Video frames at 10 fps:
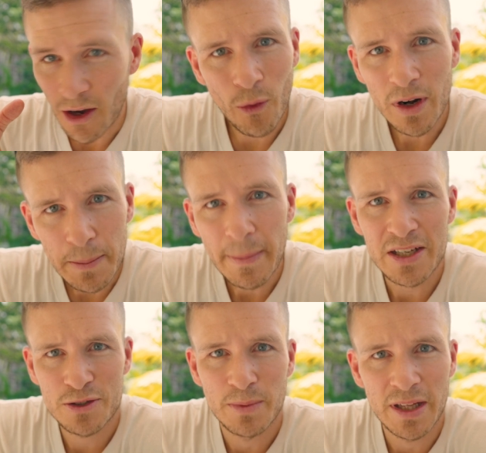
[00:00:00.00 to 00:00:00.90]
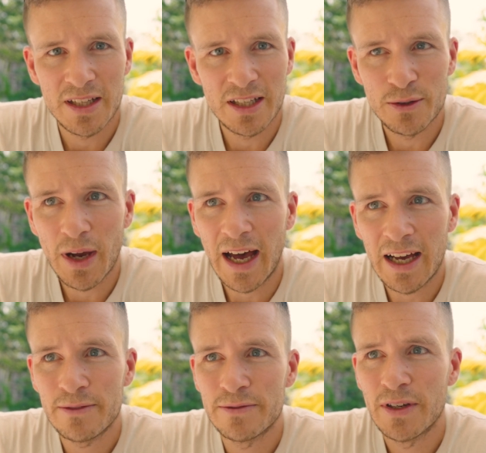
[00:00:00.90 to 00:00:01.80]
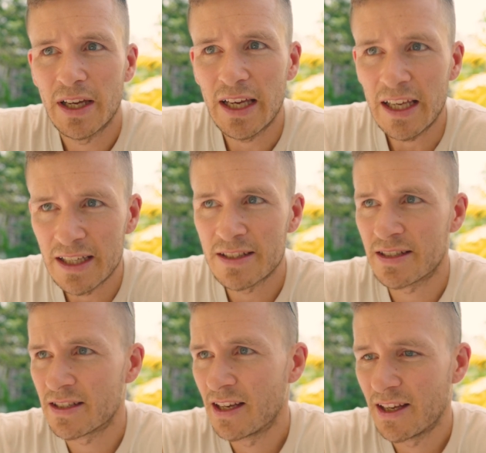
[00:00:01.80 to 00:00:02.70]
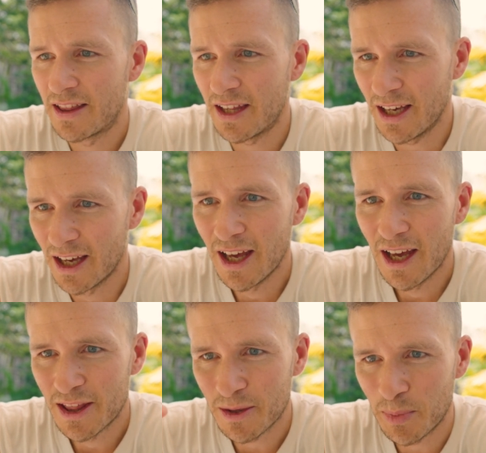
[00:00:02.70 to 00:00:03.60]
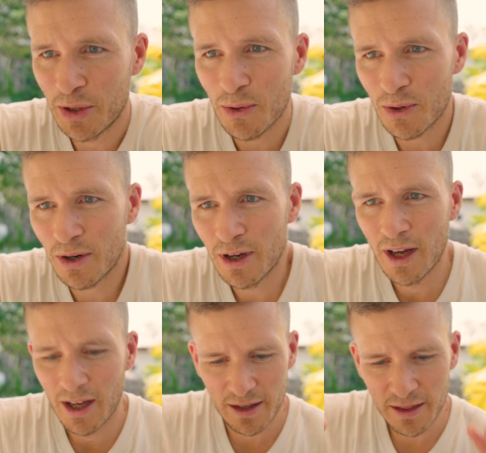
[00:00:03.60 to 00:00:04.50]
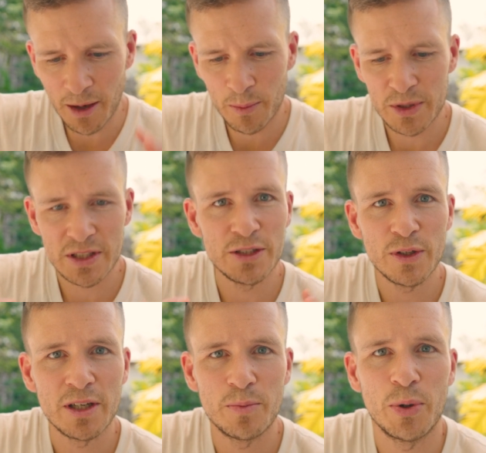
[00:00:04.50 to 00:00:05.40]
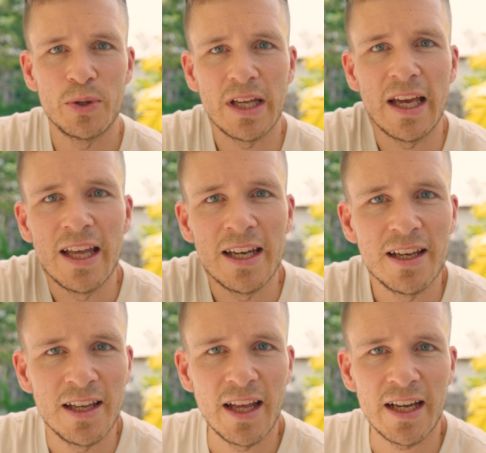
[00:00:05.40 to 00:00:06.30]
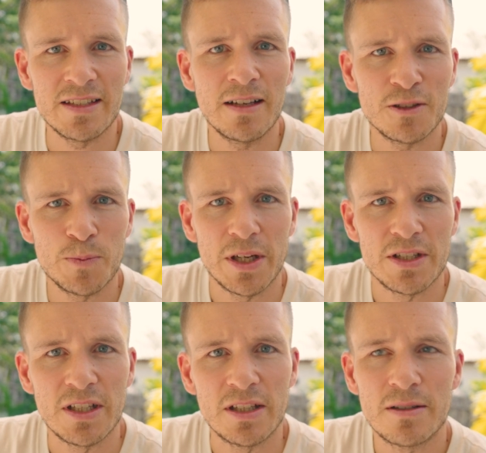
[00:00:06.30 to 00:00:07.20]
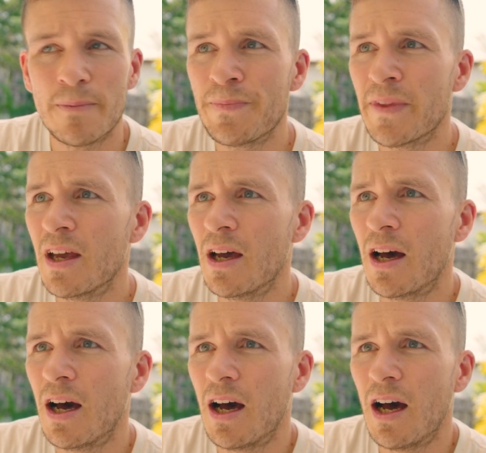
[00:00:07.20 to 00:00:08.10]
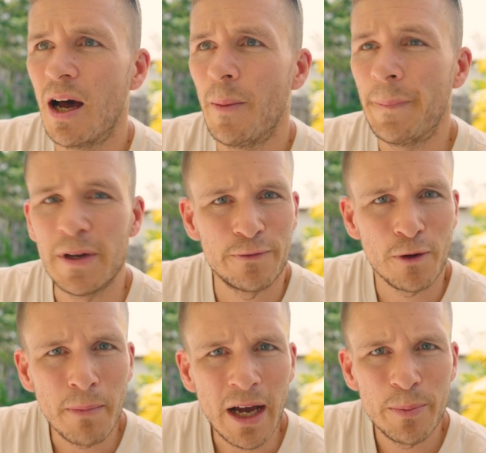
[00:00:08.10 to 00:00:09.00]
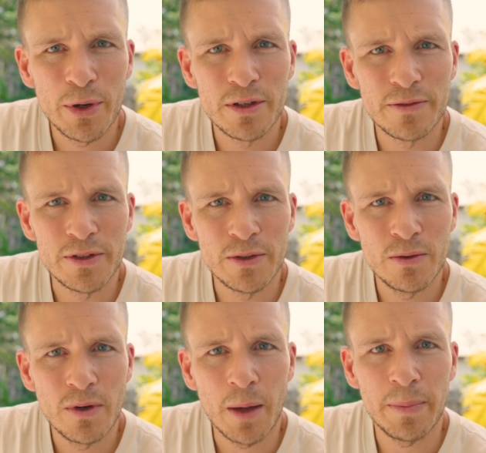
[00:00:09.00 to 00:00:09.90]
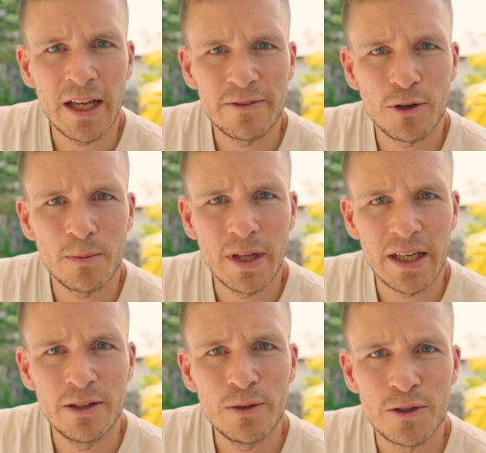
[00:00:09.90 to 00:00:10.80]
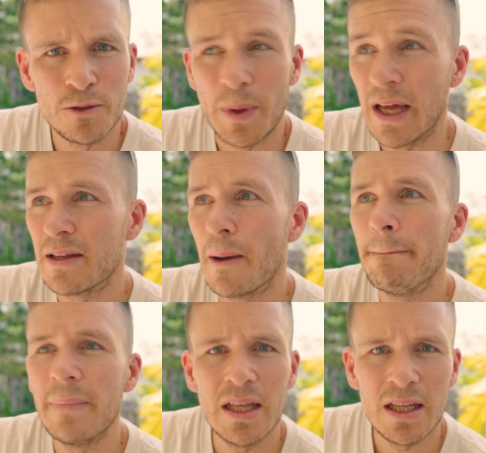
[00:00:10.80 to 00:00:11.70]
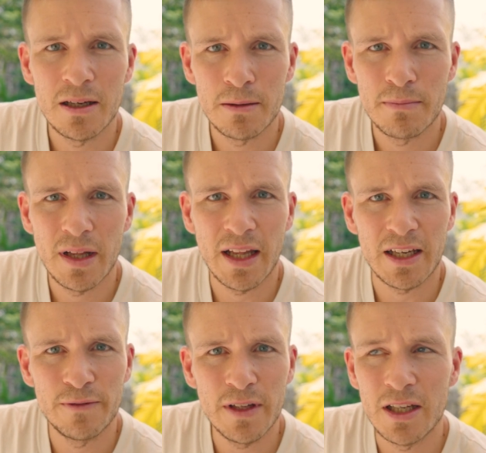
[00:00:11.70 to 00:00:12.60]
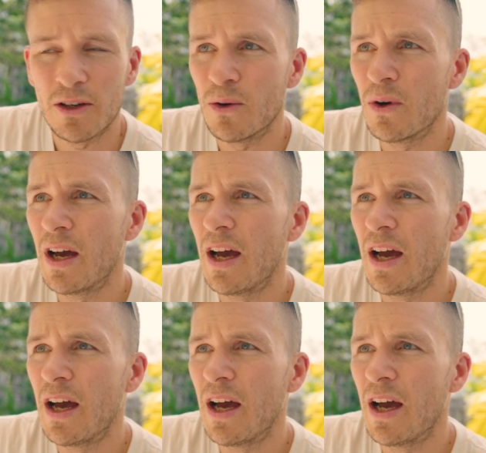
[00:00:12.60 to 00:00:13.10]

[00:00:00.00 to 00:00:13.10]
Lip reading: only measurement that you have is the pure numbers you can put in an Excel spreadsheet. But from my point of view, a platform like YouTube and a medium like video